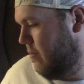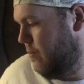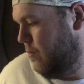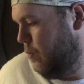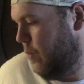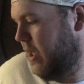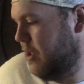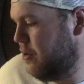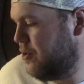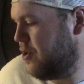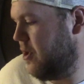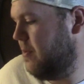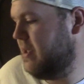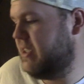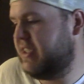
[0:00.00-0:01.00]
when I do
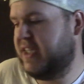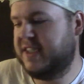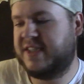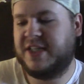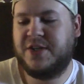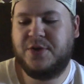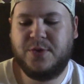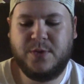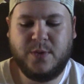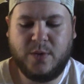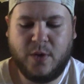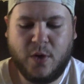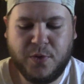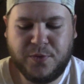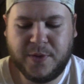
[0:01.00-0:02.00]
sharpness test, I
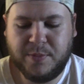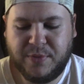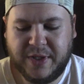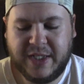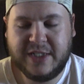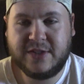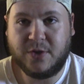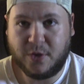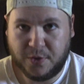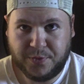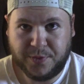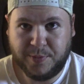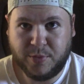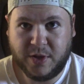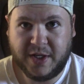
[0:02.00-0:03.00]
do all 3 blades on all
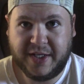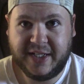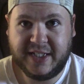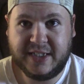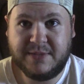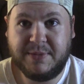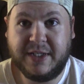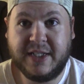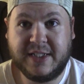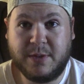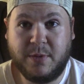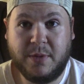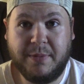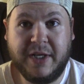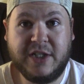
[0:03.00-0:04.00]
3 broadheads because I
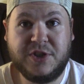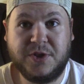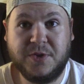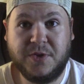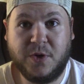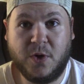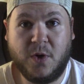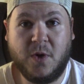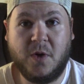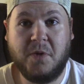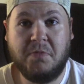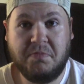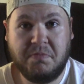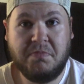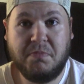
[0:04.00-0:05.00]
want to make sure they're
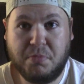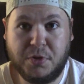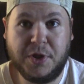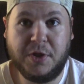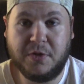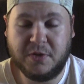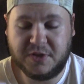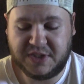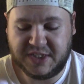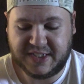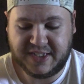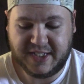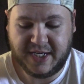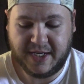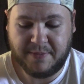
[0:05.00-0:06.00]
all pretty close to the
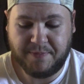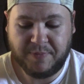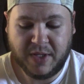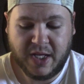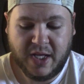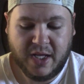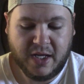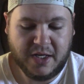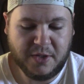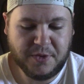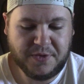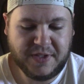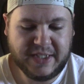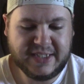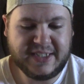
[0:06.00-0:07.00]
same.
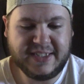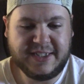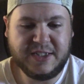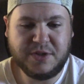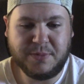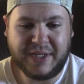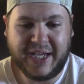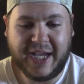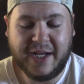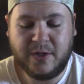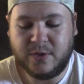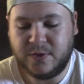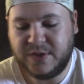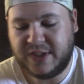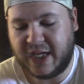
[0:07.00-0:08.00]
Another thing, since these are
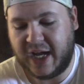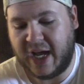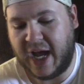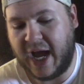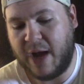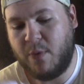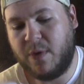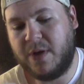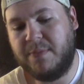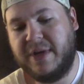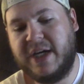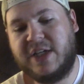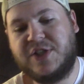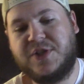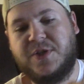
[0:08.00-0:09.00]
mechanicals, I want to
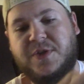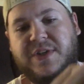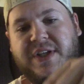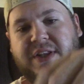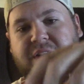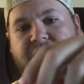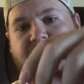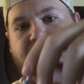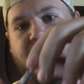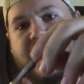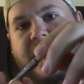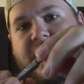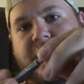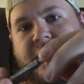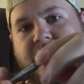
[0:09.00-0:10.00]
make sure that
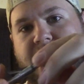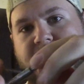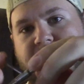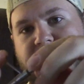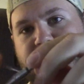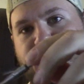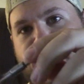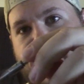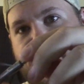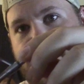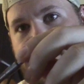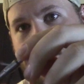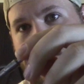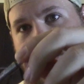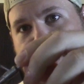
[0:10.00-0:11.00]
the
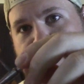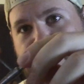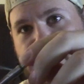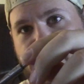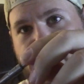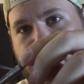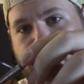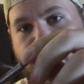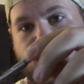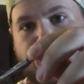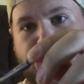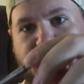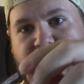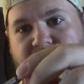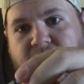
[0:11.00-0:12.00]
pivot point where the
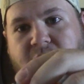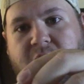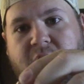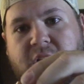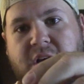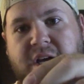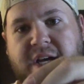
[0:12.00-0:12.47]
blades are